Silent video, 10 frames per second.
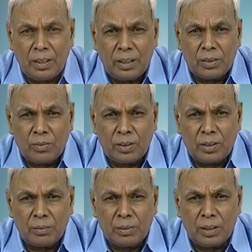is one
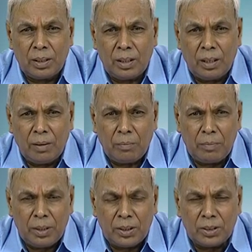of the
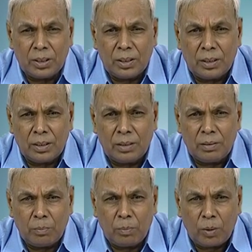major
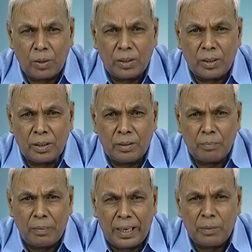product,
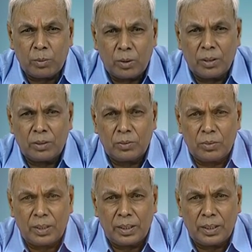byproducts we are